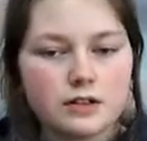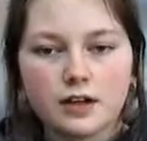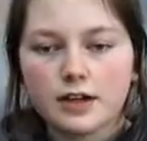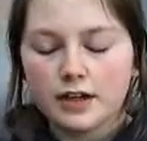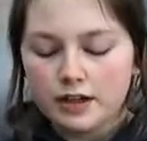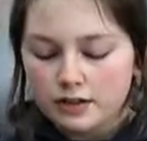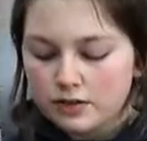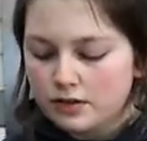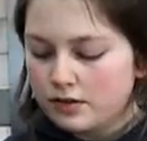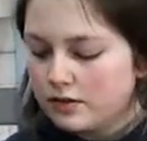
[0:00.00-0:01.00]
And
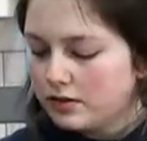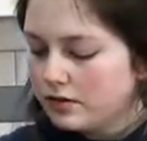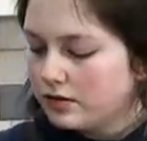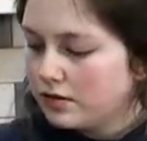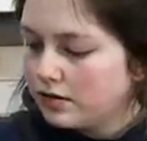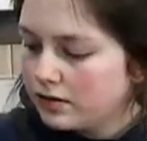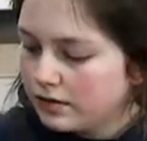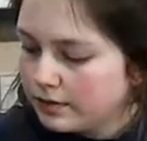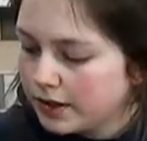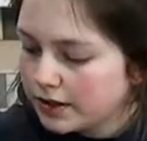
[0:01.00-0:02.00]

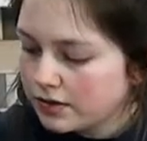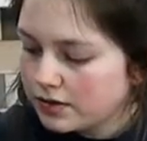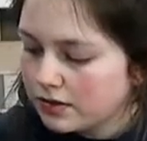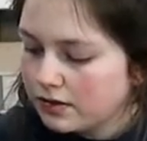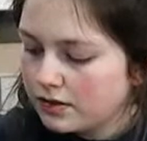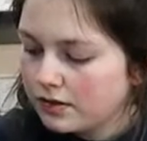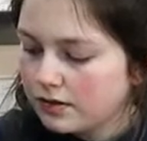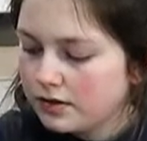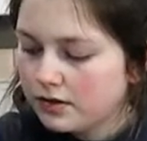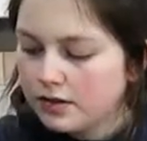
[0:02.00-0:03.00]
mixed
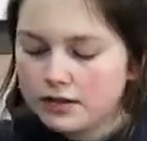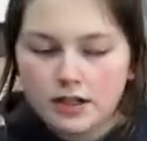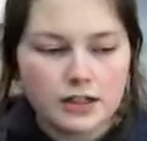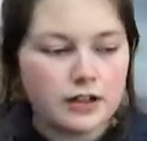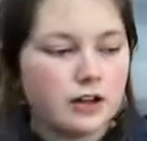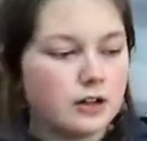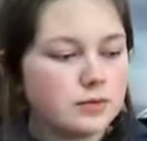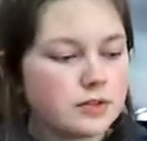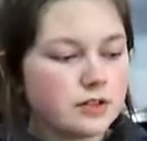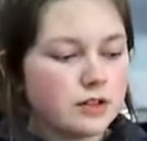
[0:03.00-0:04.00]
Italian
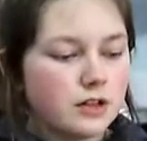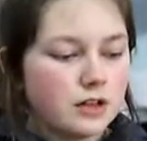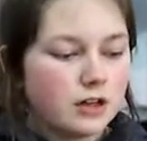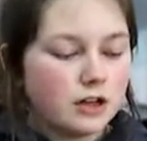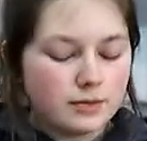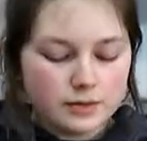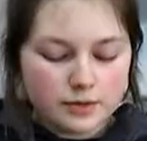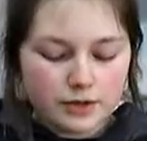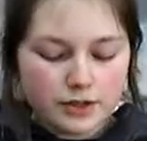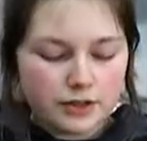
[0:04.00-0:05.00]
herbs. I'm
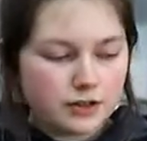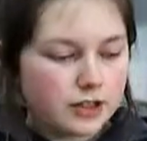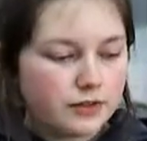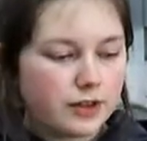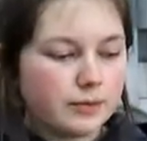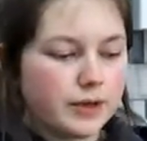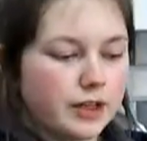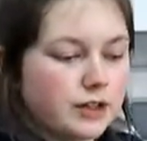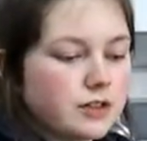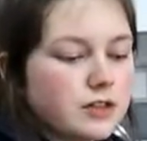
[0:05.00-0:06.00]
going to give that a
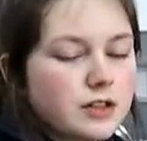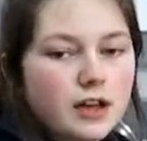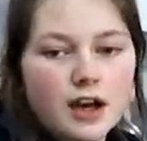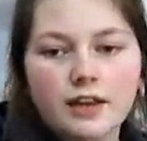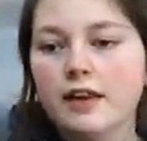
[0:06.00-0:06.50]
mix, and